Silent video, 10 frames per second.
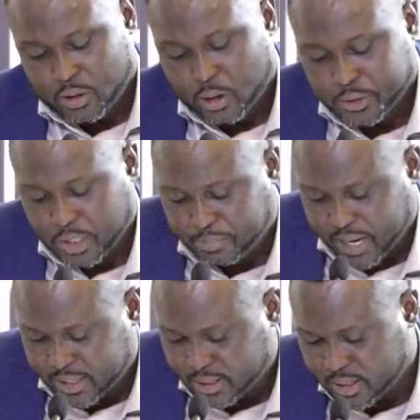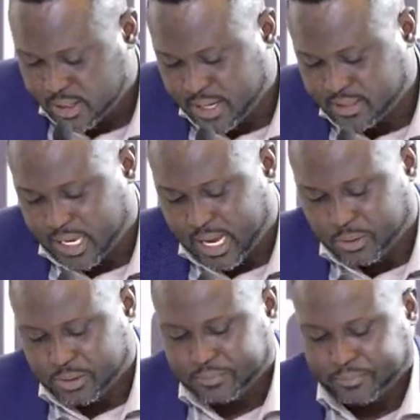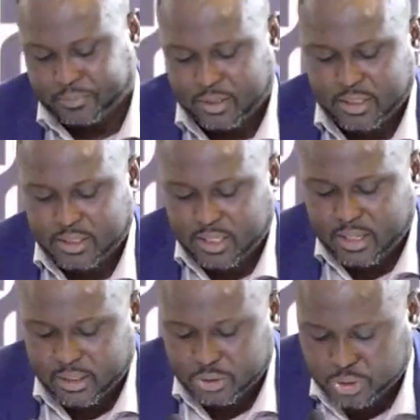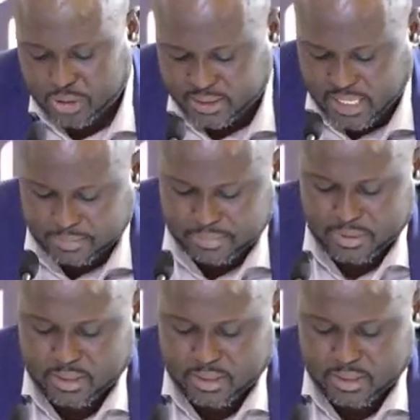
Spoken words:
Operational plan lays out detailed and shorter-term